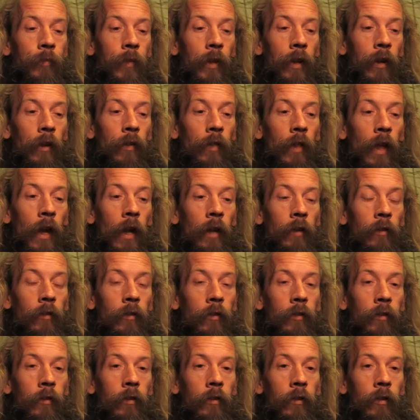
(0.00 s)
and
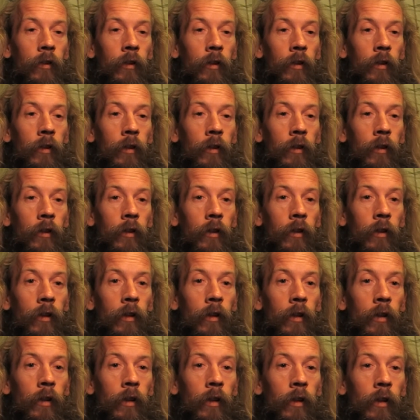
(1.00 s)
that's
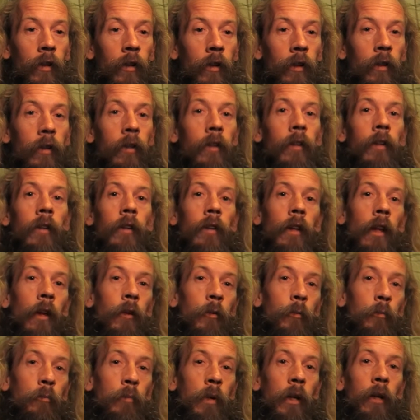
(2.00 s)

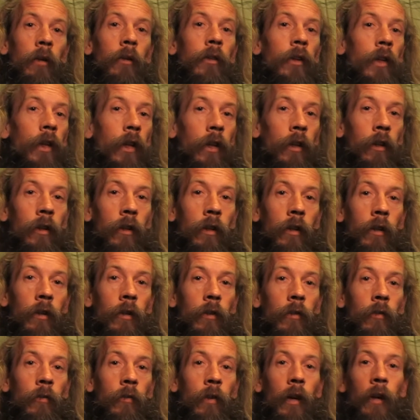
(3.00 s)
that's building
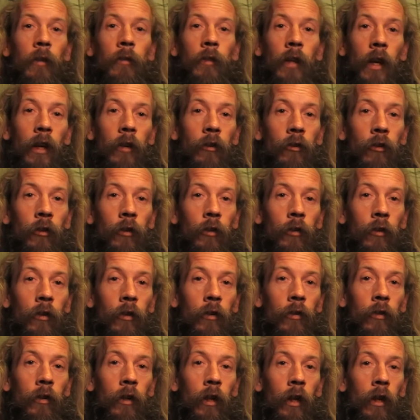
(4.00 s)
foundations,
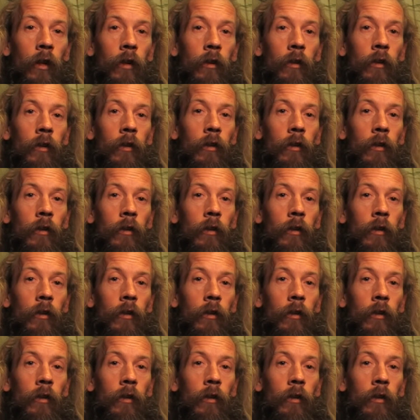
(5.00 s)
isn't it?